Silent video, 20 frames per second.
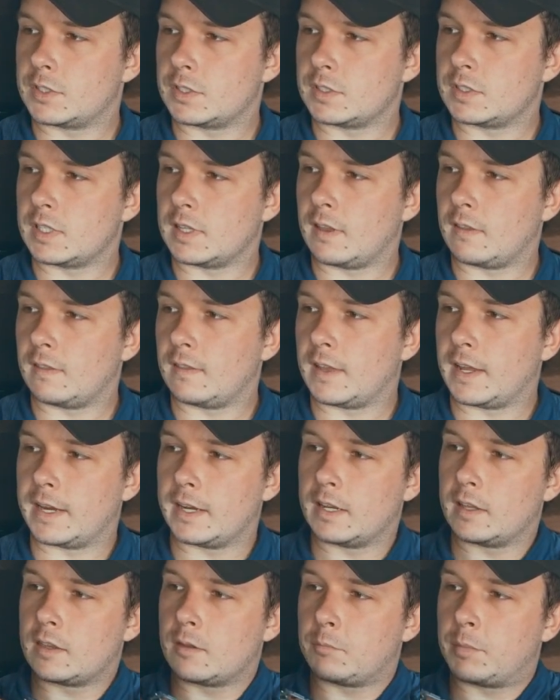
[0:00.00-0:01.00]
see the
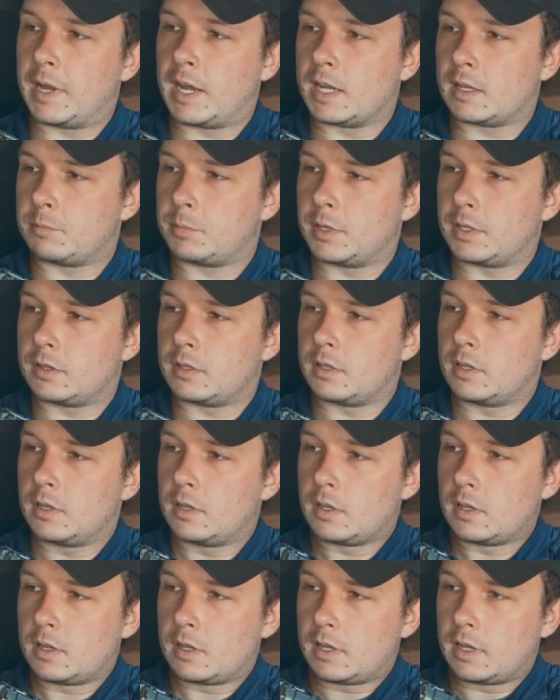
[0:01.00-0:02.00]
light at the back, but
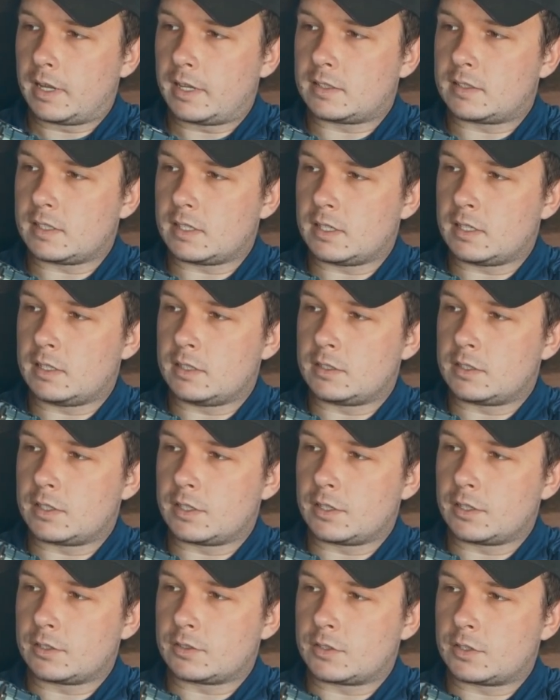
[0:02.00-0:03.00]
it's
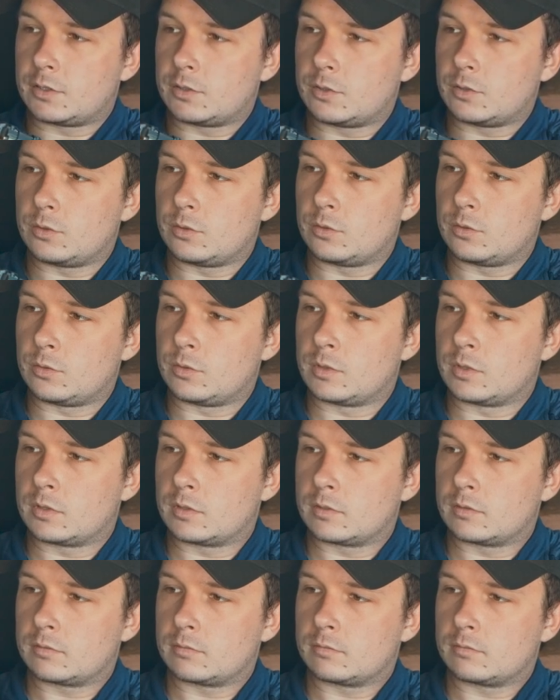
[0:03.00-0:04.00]
easier to
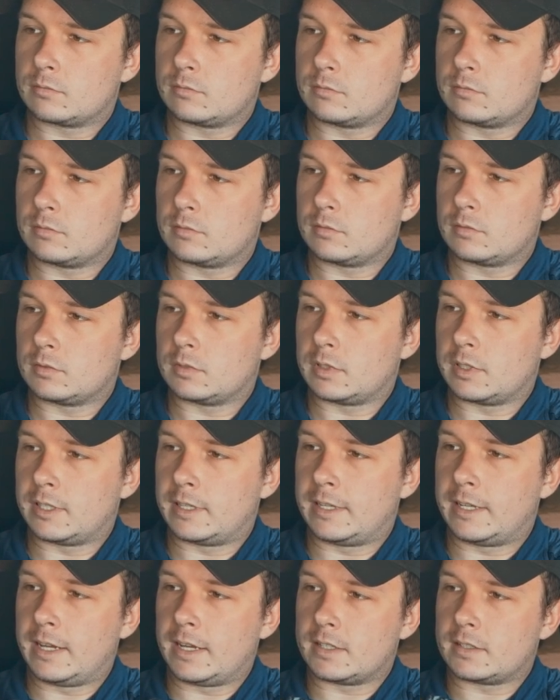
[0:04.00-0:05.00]

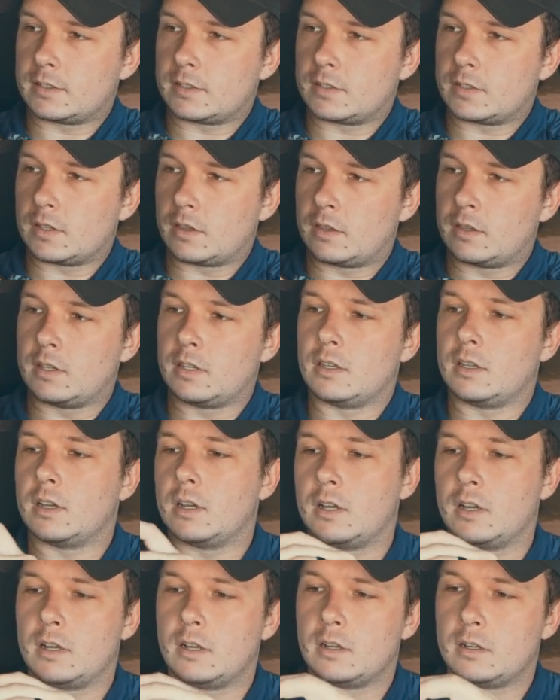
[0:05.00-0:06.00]
get
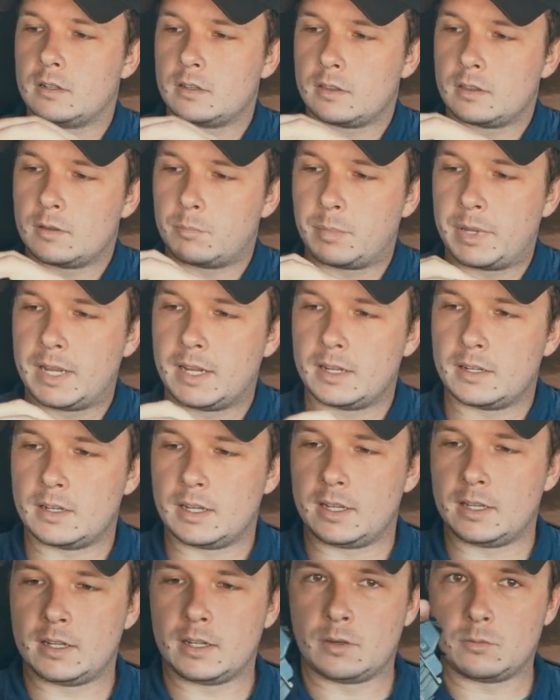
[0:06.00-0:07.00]
the pin
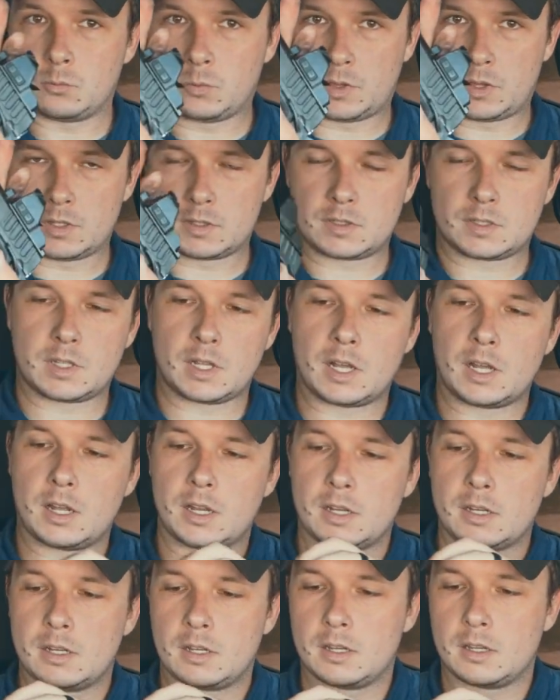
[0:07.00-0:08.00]
in it with the
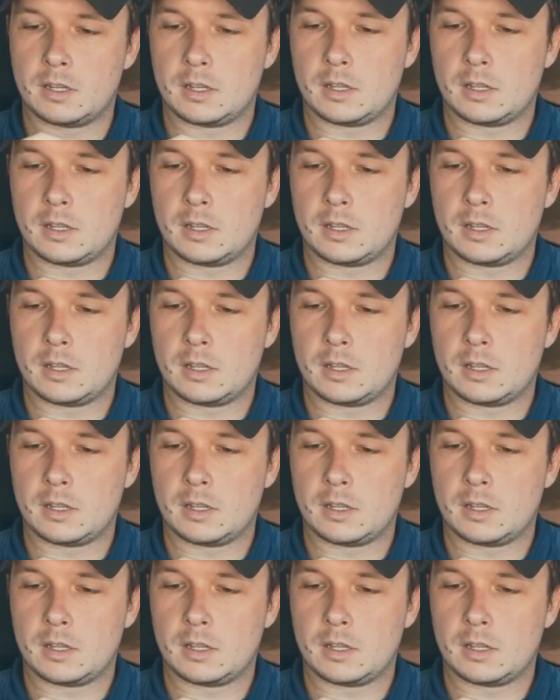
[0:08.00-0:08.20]
slide